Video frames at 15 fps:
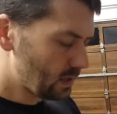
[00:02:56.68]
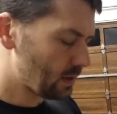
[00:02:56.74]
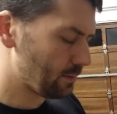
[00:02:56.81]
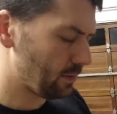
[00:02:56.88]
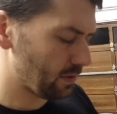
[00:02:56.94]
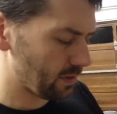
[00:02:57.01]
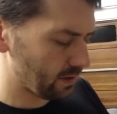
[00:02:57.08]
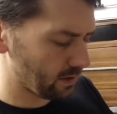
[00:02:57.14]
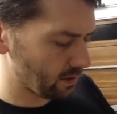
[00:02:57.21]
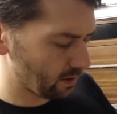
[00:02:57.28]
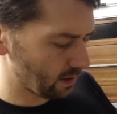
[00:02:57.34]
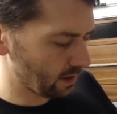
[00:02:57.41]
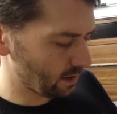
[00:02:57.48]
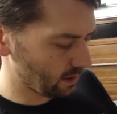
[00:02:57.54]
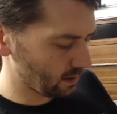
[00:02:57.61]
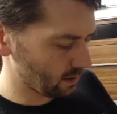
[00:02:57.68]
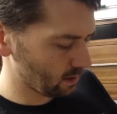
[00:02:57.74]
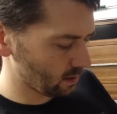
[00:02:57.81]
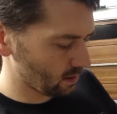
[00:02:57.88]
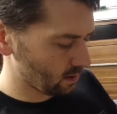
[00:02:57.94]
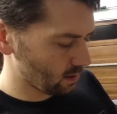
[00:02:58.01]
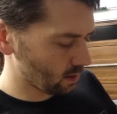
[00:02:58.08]
But they're
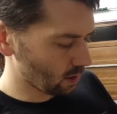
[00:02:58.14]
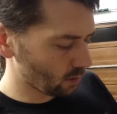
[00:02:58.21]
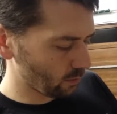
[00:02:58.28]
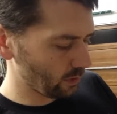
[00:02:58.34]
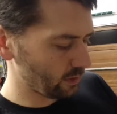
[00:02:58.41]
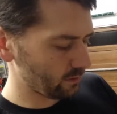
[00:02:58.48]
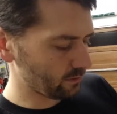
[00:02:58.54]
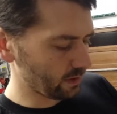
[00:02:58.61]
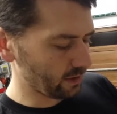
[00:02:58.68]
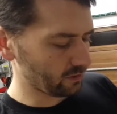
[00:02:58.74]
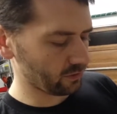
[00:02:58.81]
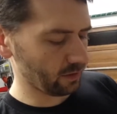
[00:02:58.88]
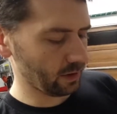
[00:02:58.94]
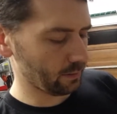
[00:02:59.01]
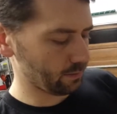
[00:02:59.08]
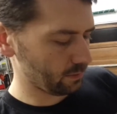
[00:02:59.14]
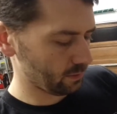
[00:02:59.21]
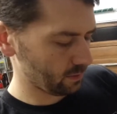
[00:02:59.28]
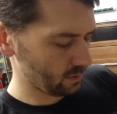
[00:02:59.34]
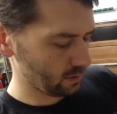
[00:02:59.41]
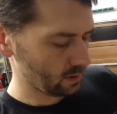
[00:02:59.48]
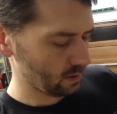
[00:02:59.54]
Irwin Vice Grip
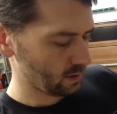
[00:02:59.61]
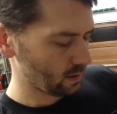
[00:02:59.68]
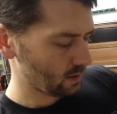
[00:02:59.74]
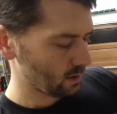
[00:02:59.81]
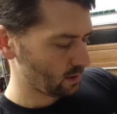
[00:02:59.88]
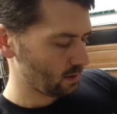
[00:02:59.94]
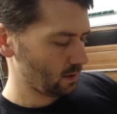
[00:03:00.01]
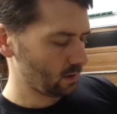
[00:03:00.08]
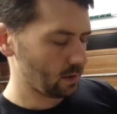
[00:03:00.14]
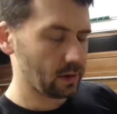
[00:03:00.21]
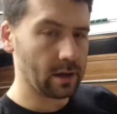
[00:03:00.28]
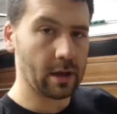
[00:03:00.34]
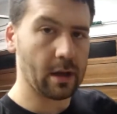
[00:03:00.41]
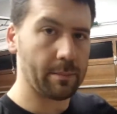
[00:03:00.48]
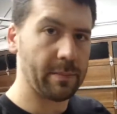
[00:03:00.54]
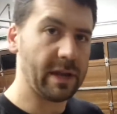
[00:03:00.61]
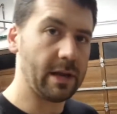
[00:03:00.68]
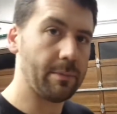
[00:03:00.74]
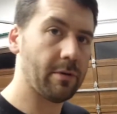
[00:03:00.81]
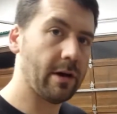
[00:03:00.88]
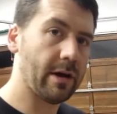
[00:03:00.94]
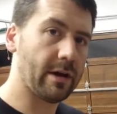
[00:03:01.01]
mini
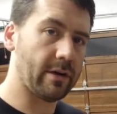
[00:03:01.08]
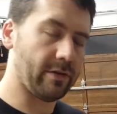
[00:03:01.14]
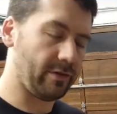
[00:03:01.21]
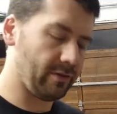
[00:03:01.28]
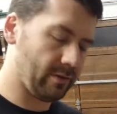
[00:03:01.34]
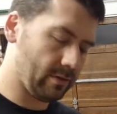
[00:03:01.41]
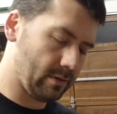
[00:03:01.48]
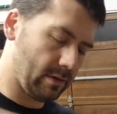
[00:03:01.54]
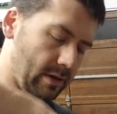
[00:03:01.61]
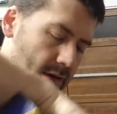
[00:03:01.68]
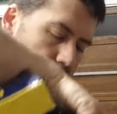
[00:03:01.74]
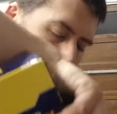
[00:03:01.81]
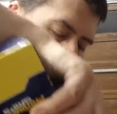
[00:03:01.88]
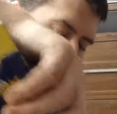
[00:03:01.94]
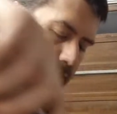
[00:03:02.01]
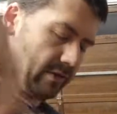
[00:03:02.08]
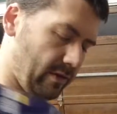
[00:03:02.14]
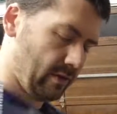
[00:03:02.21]
pliers, and